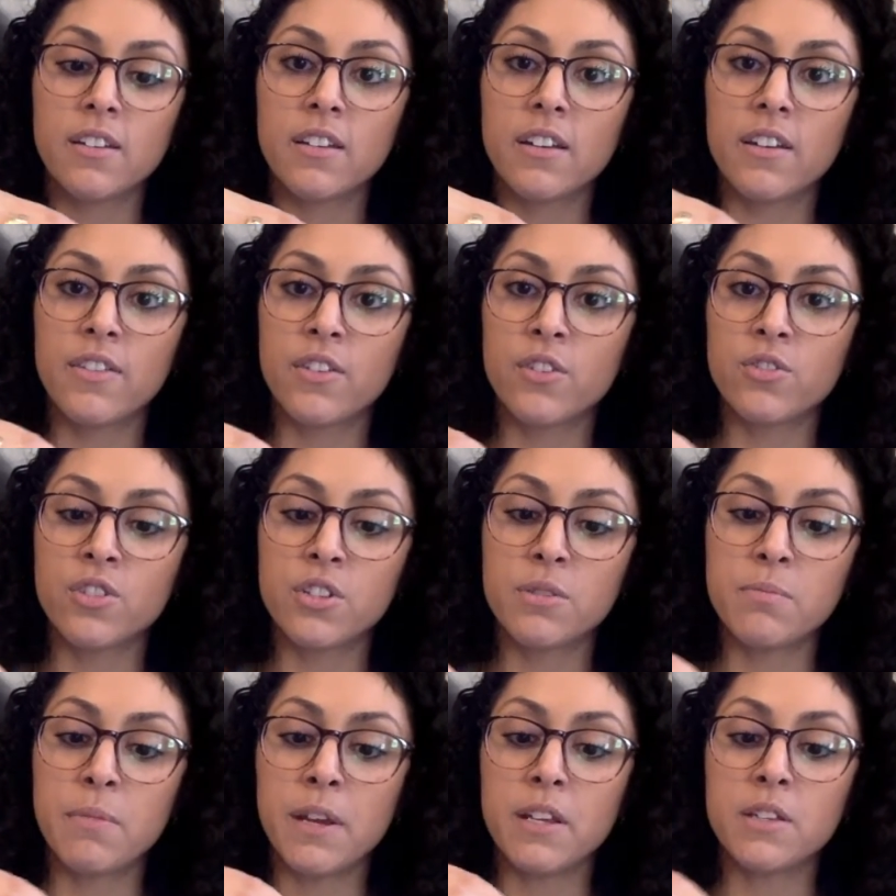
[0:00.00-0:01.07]
And they'll just
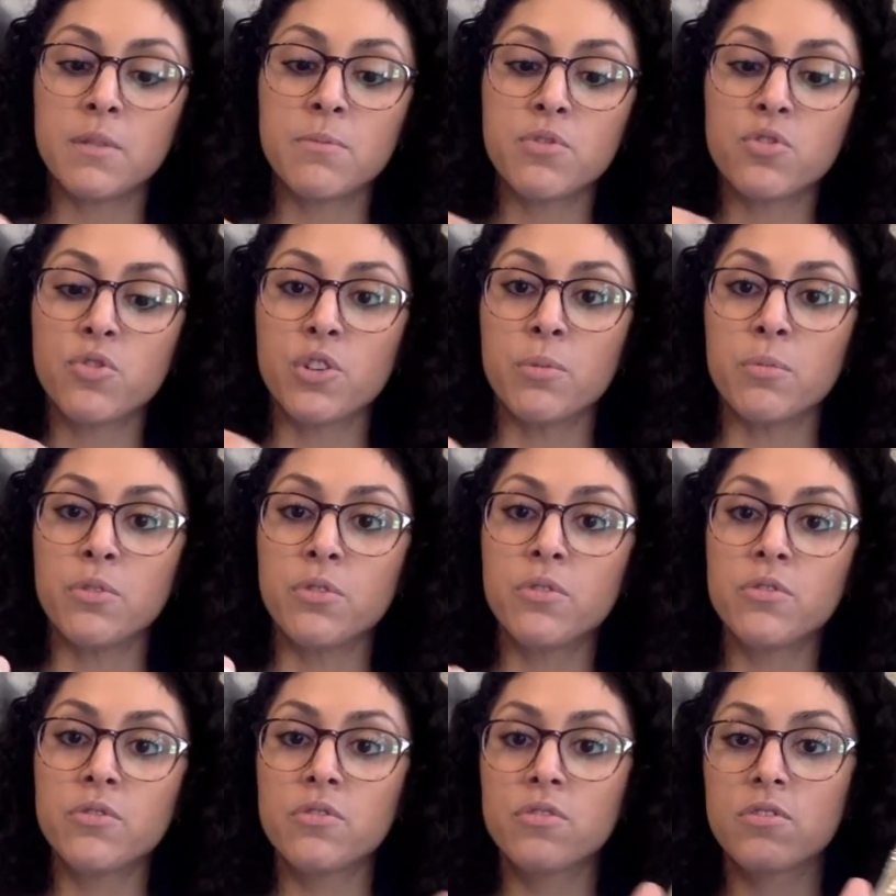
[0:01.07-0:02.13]
make some
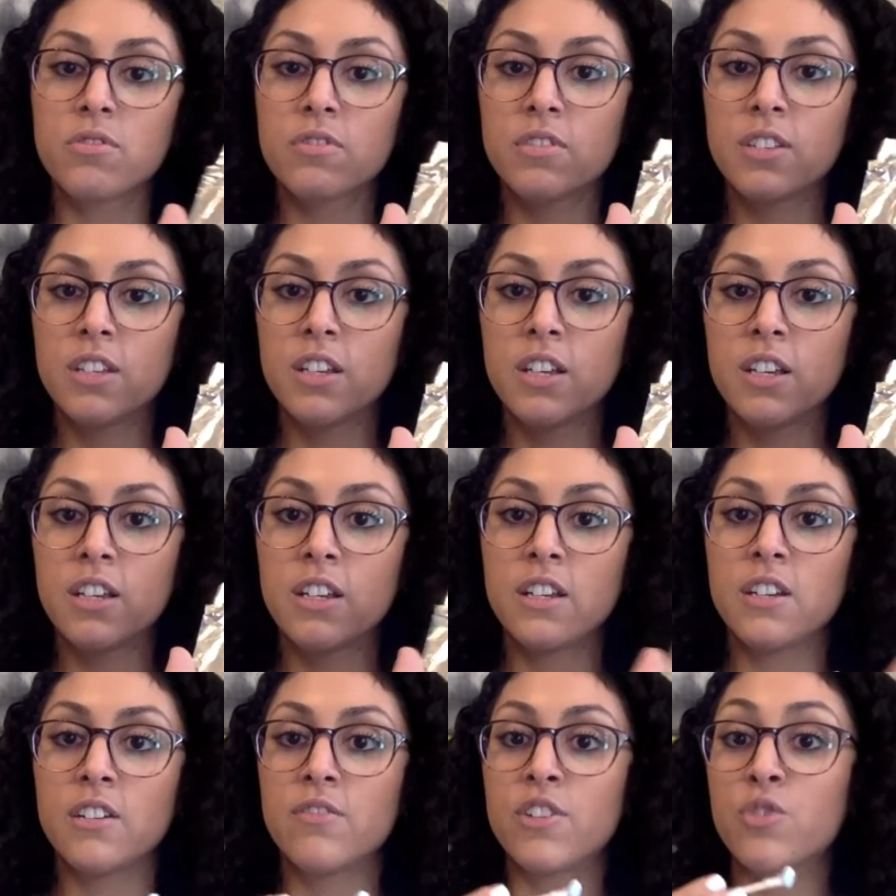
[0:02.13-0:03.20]
scribbles.
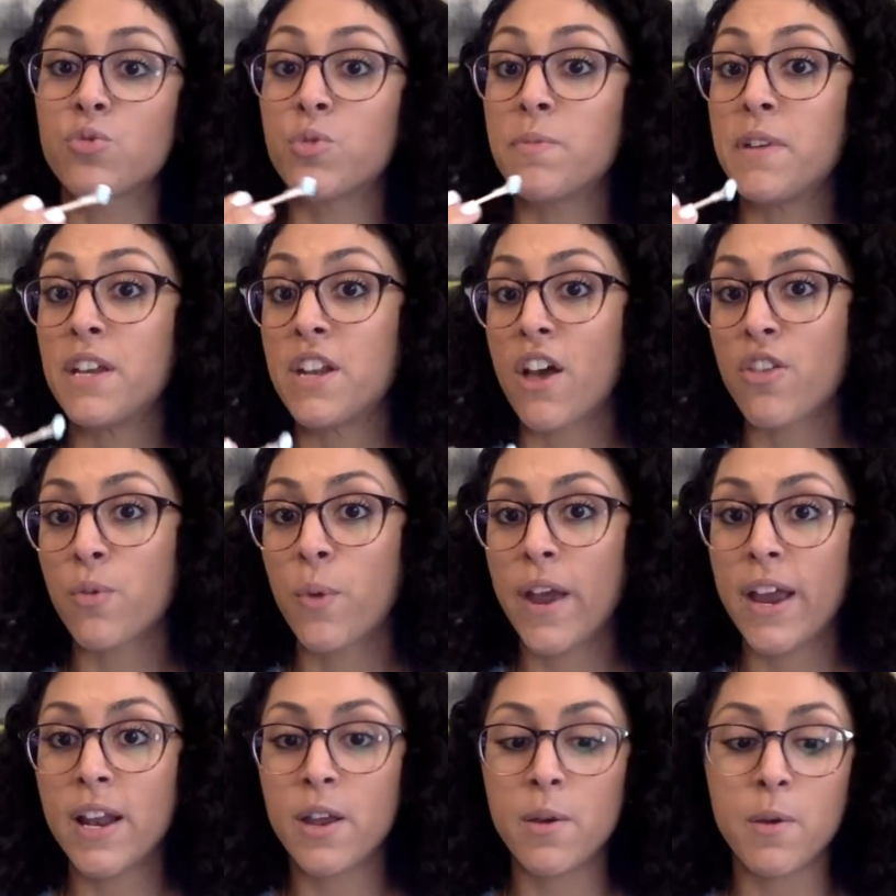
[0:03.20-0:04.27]
This would be another way
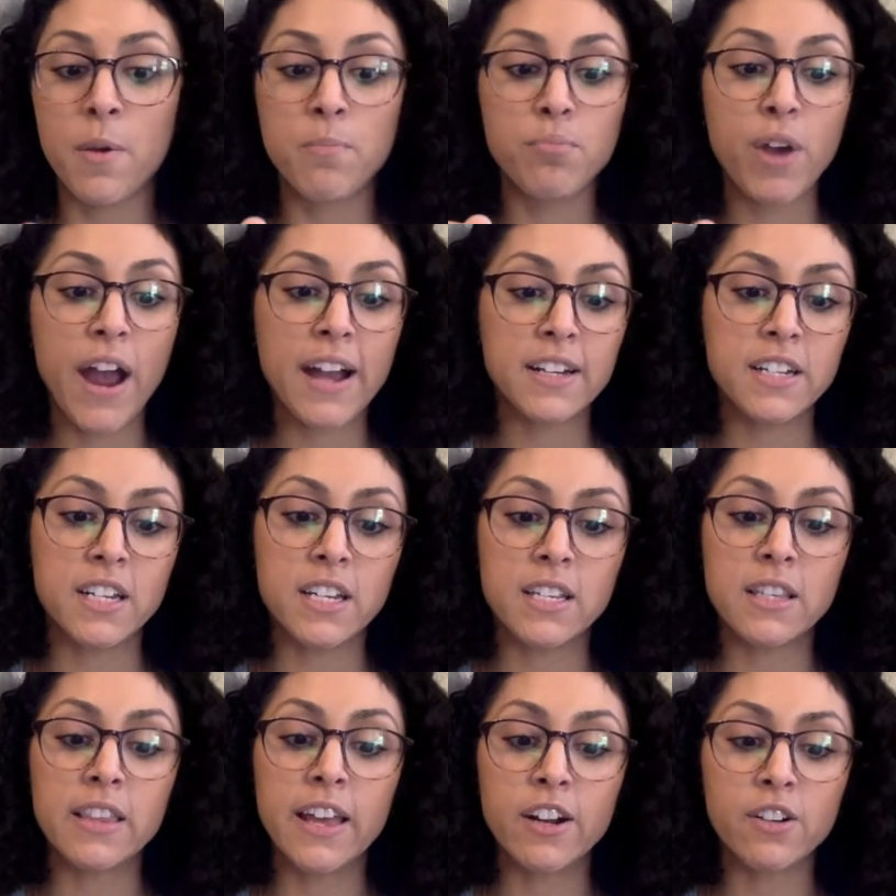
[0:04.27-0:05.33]
to practice
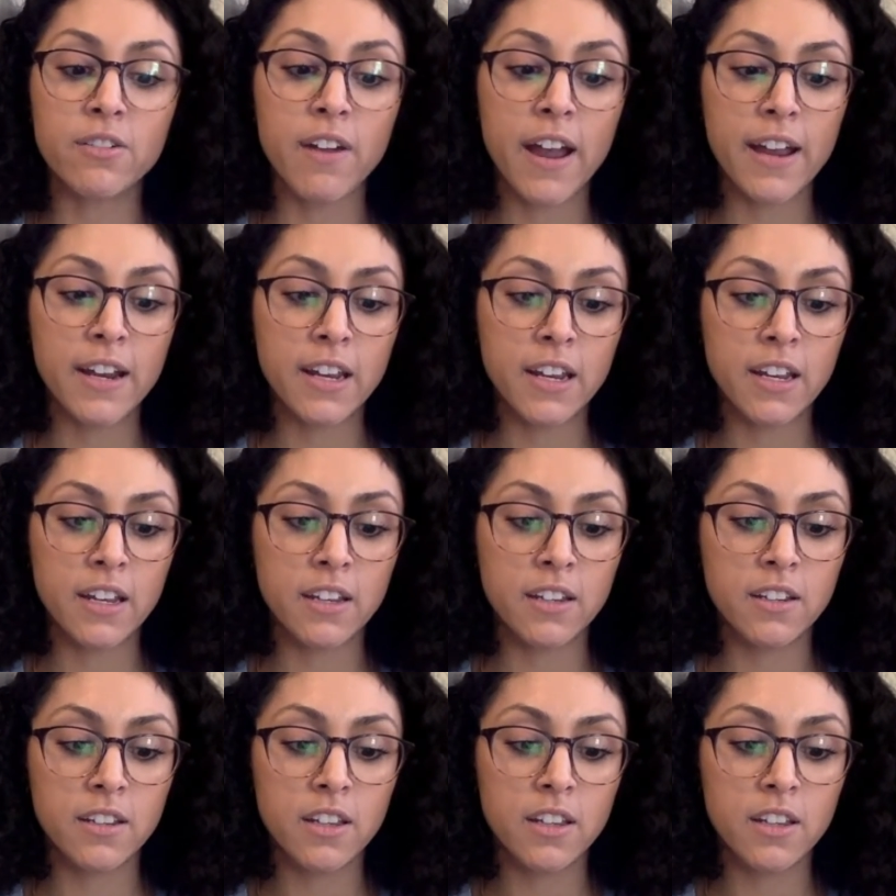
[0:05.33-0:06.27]
letter writing.